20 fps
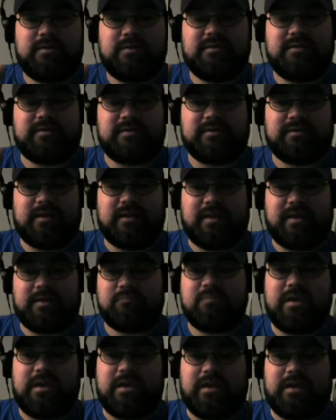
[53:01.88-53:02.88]
the business,
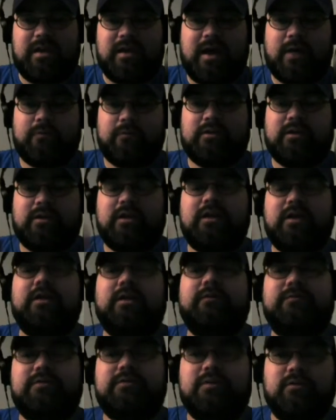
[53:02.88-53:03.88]
like me, I would
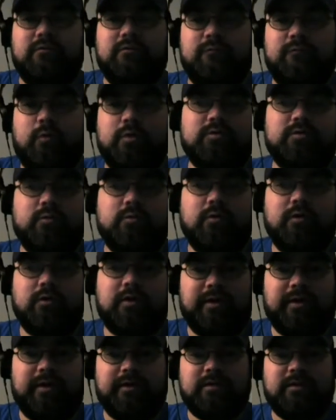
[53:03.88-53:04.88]
love to do voice
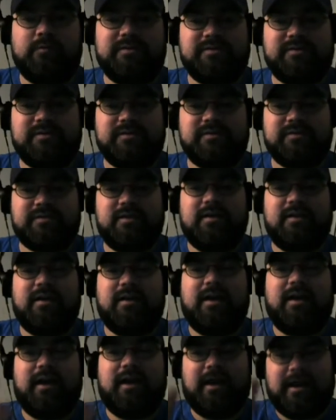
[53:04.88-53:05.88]
work in the business.
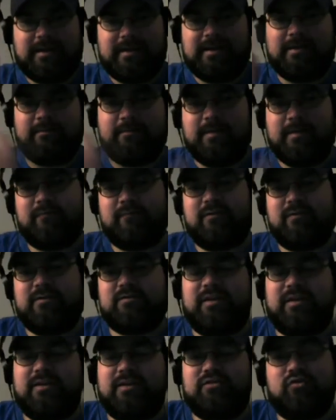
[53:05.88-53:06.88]
I need to make
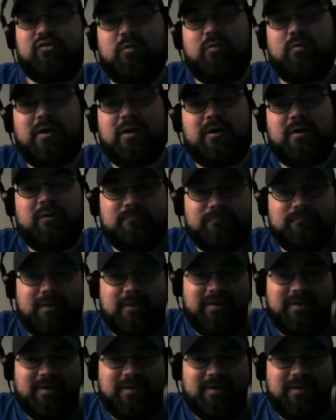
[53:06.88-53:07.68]
friends with Andrea Romano.